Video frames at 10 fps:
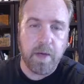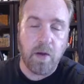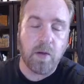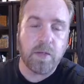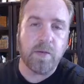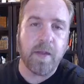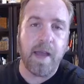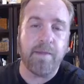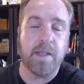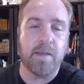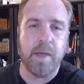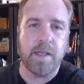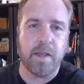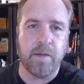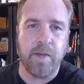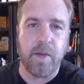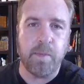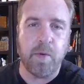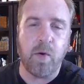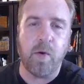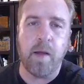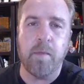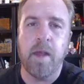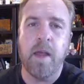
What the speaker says: also they have this amazing affiliate program